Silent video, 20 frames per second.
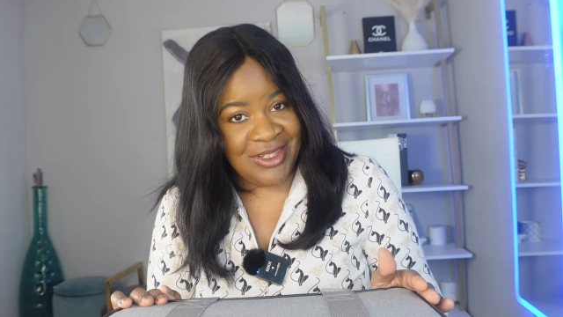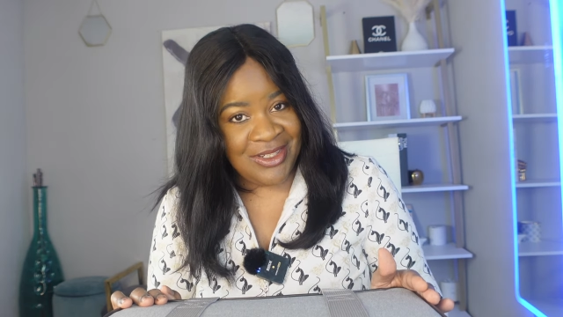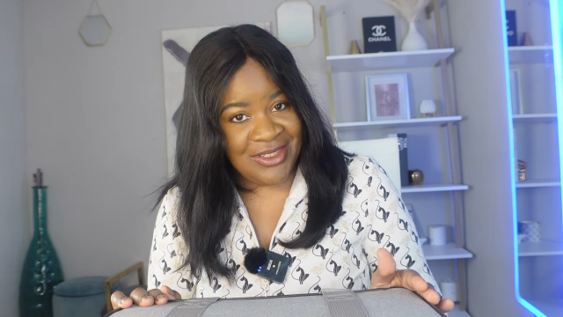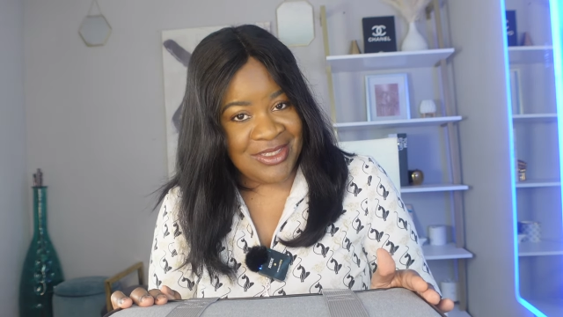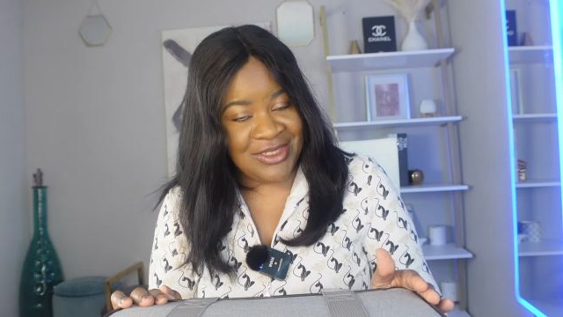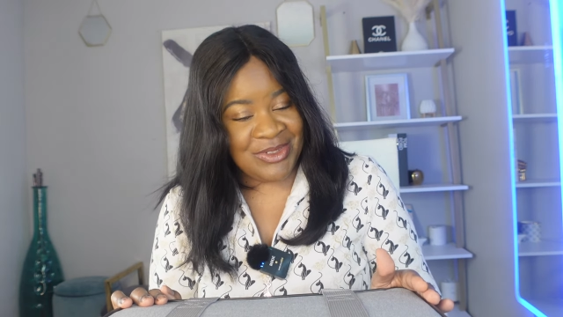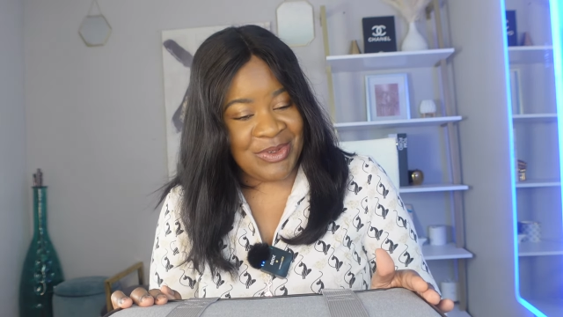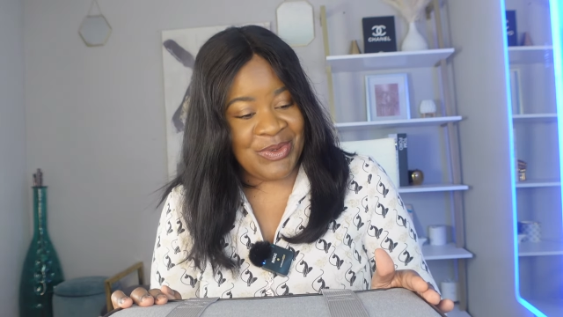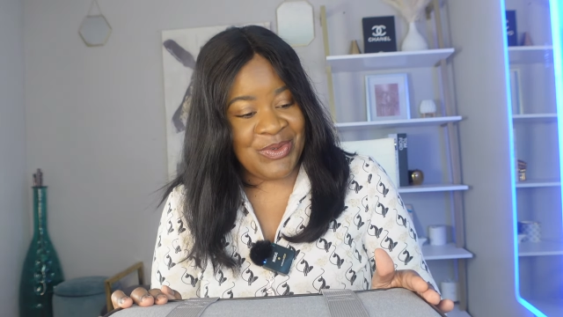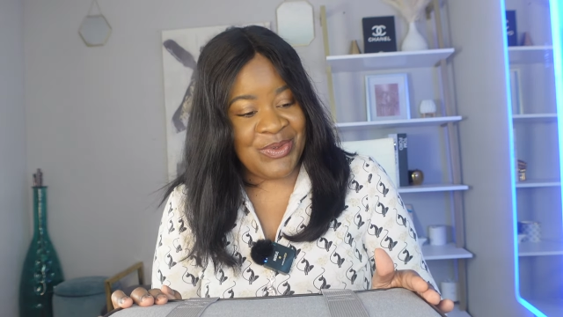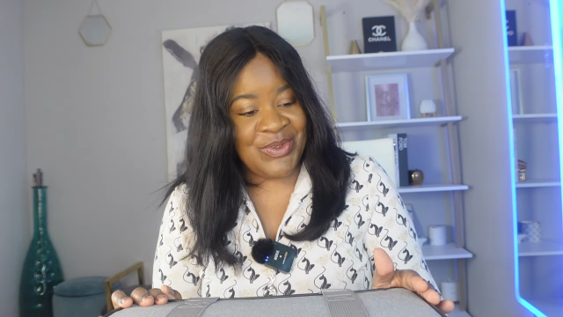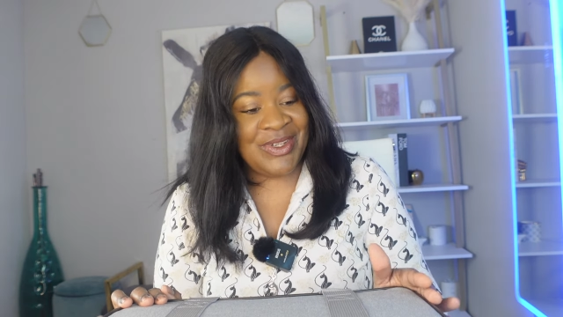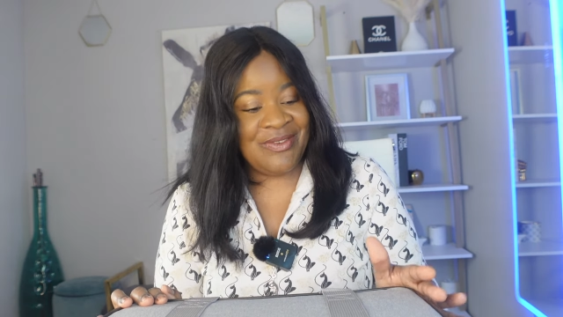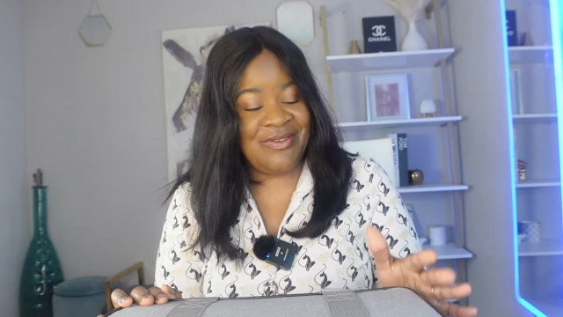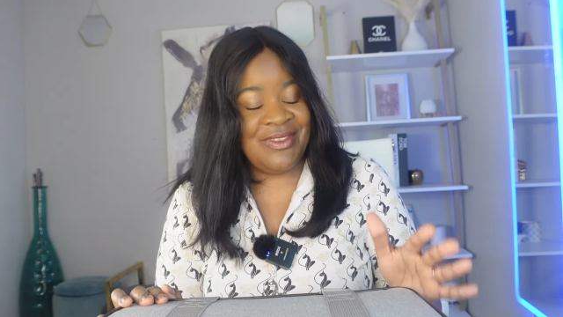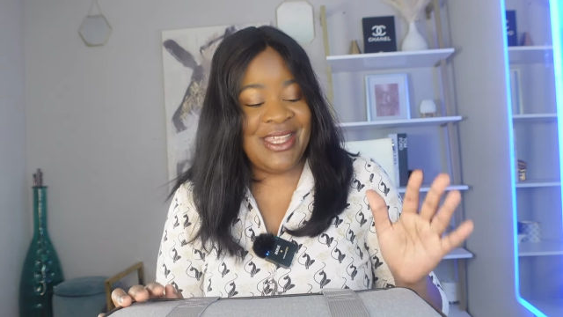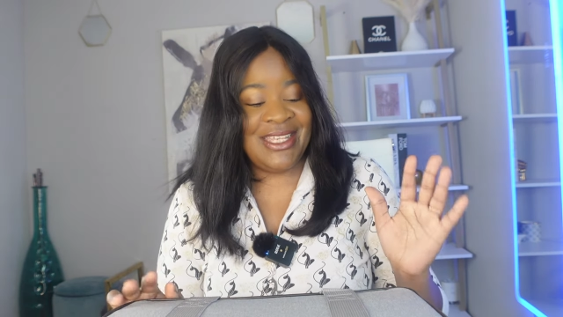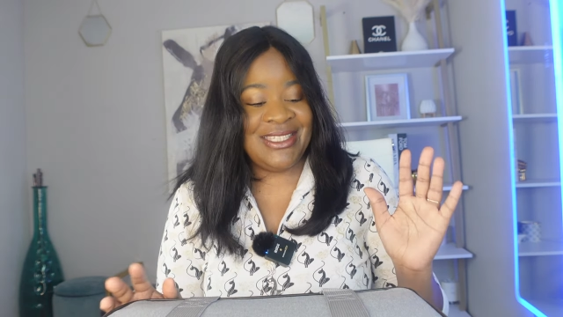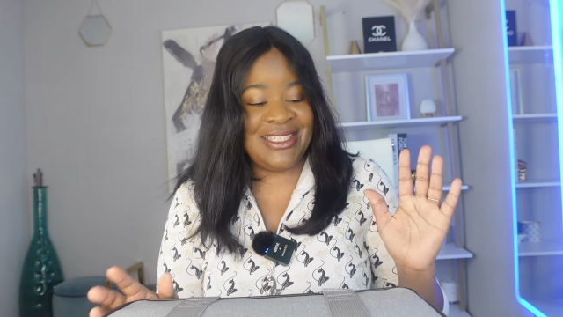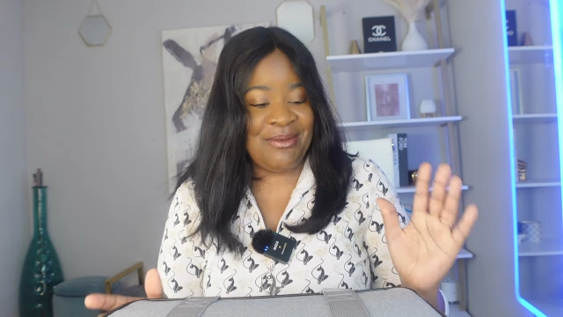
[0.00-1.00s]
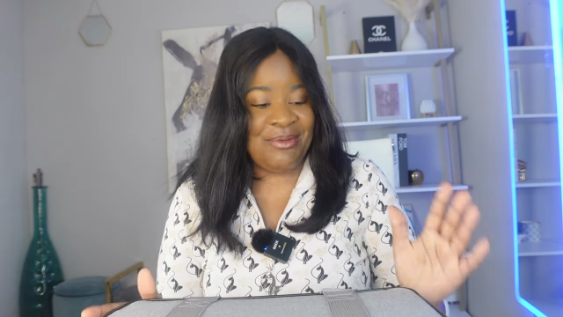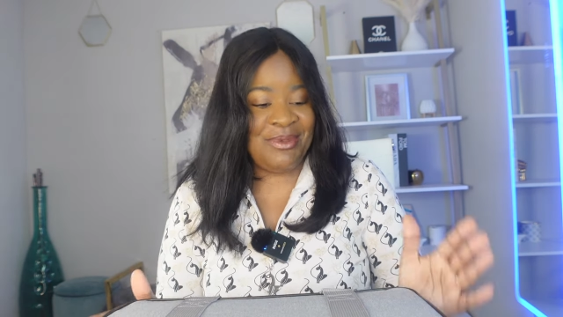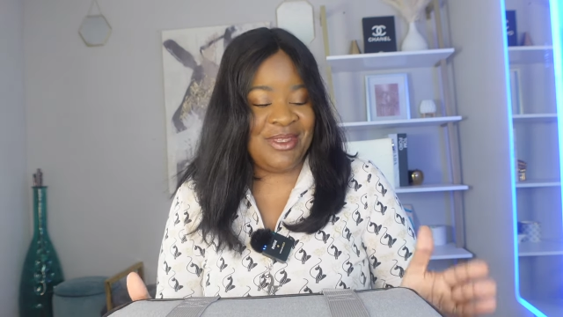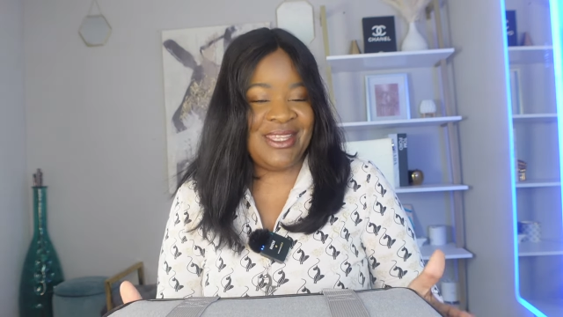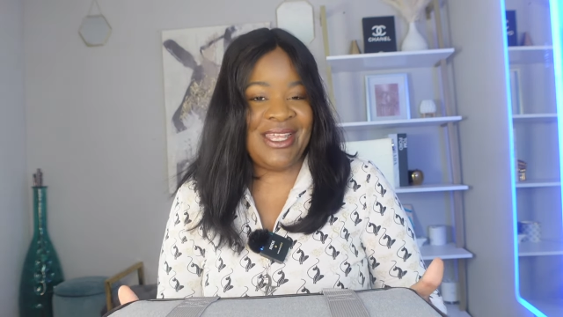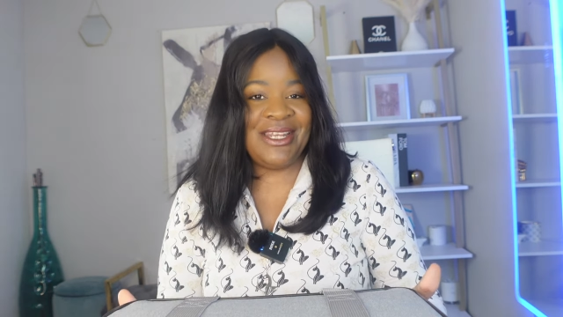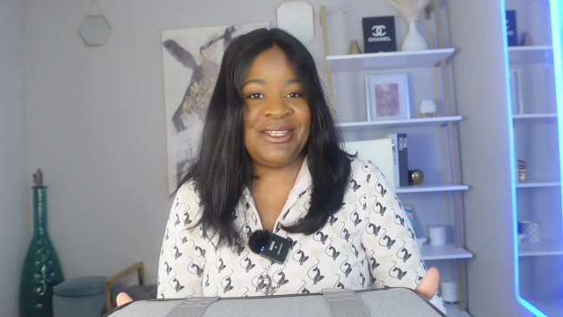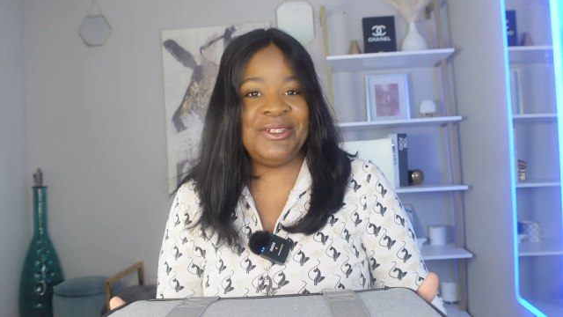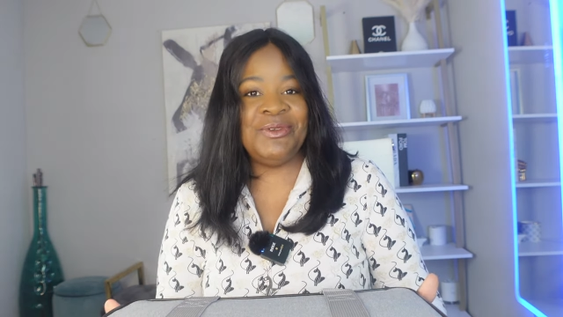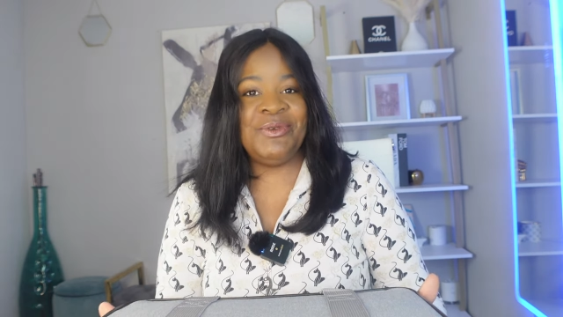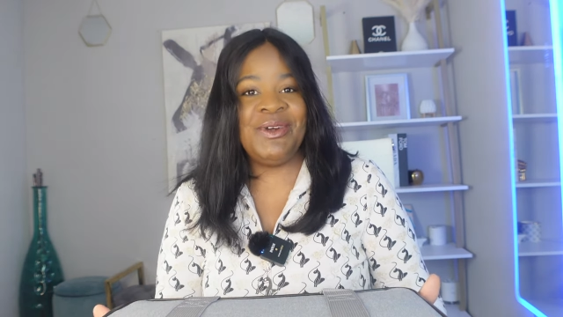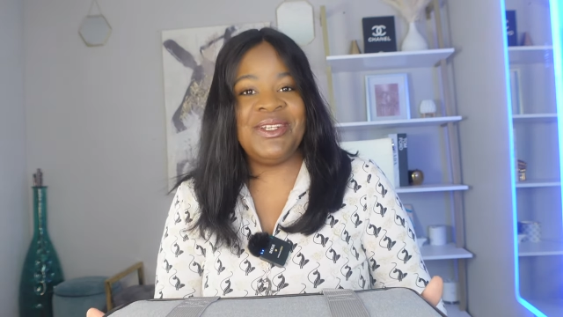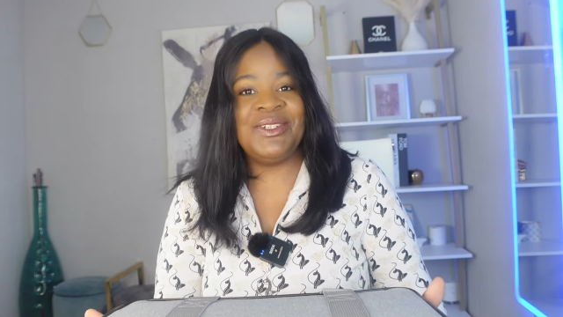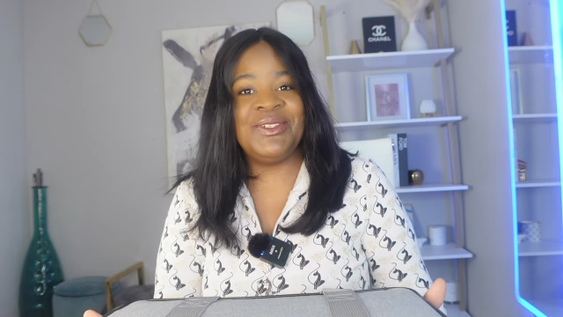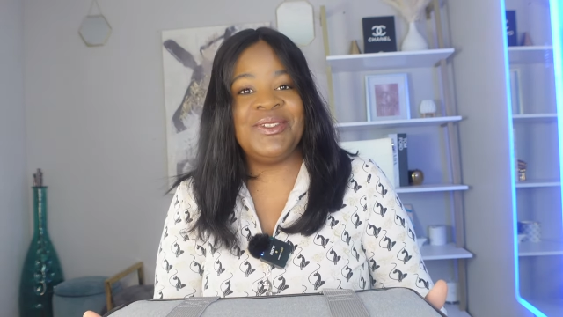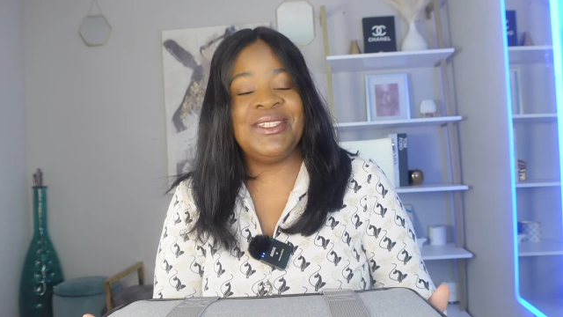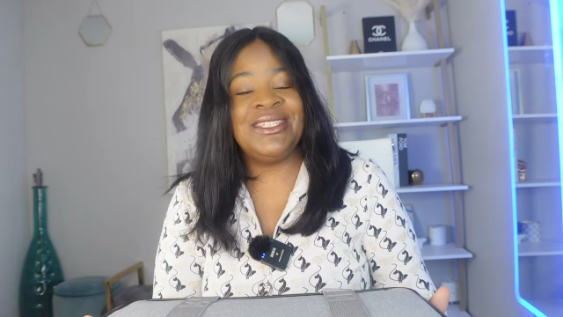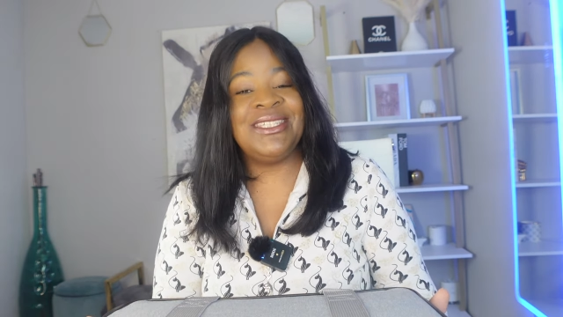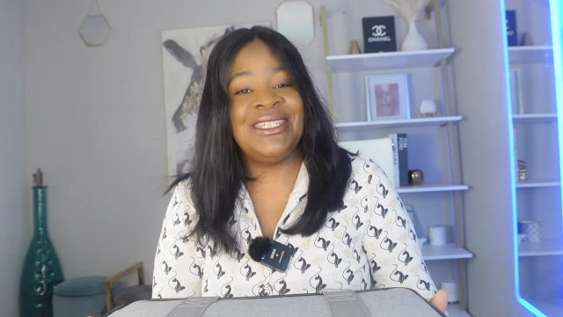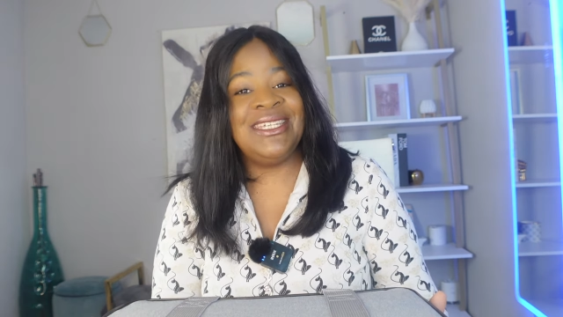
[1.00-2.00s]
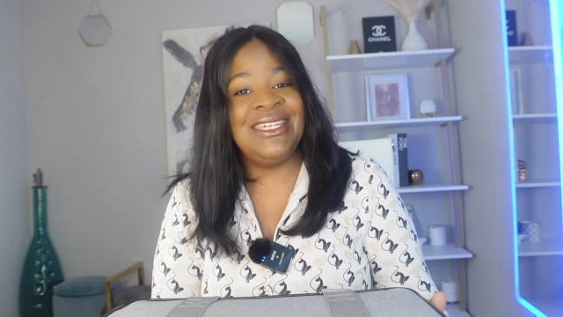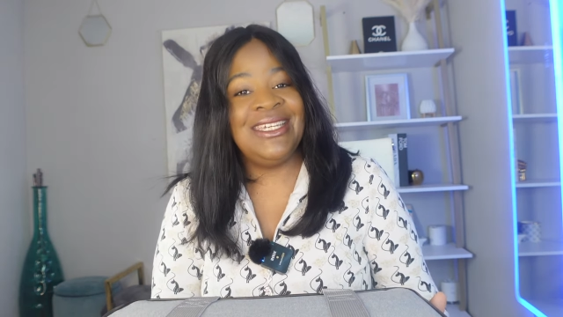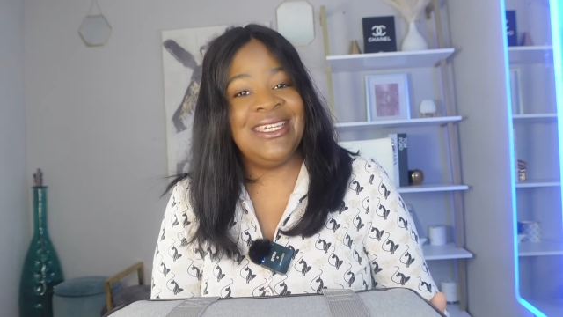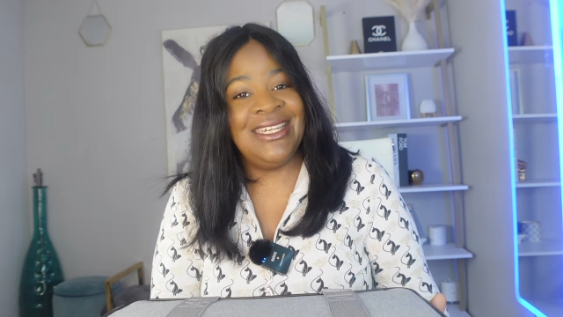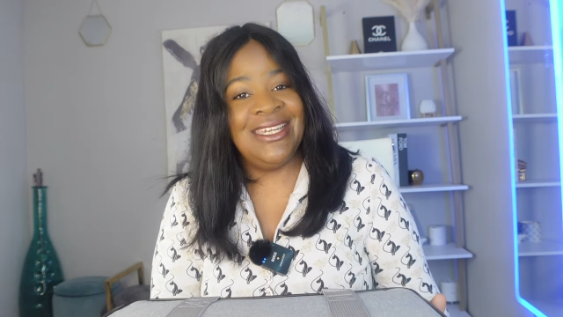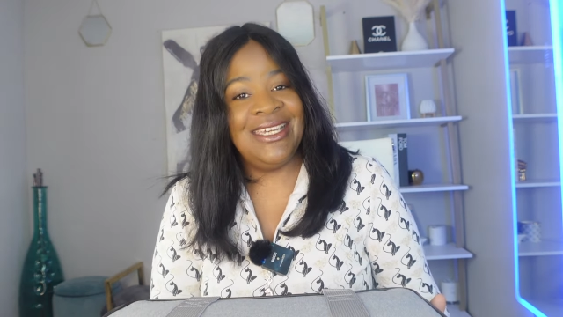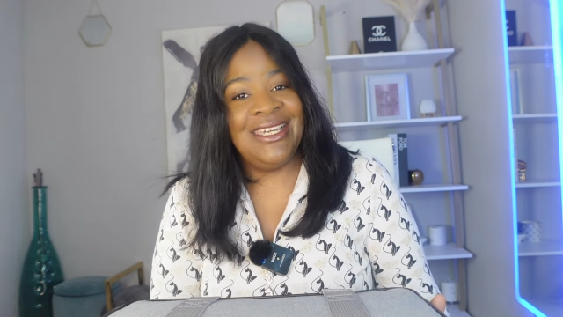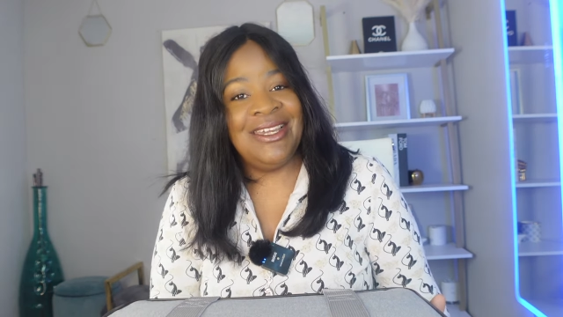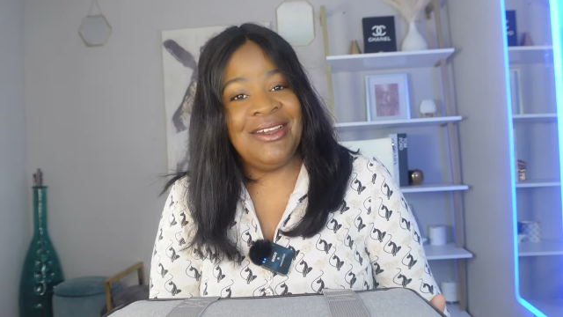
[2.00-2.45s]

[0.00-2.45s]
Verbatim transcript: so if that's something that you want to see